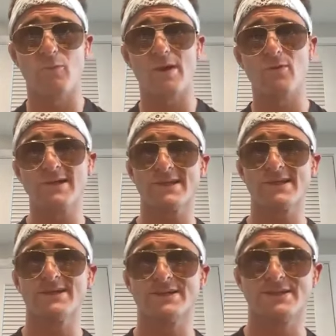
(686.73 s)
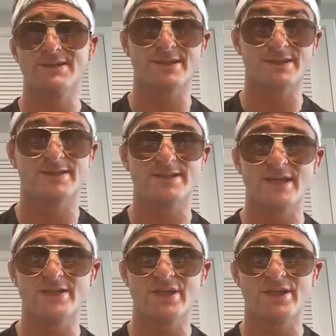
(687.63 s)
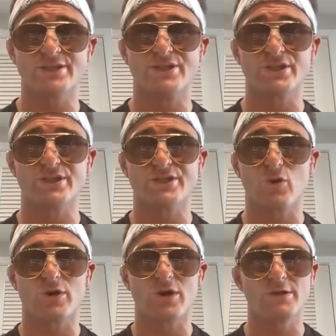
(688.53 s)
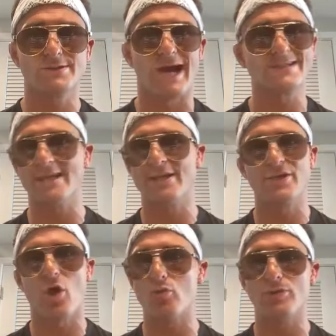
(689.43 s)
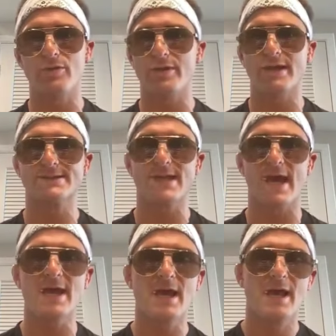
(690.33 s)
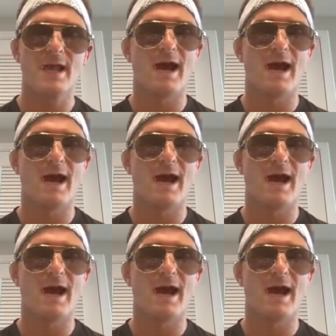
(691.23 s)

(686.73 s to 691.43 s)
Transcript: when it went to the d- decision and the judges' scorecards, I didn't know who they were going to say.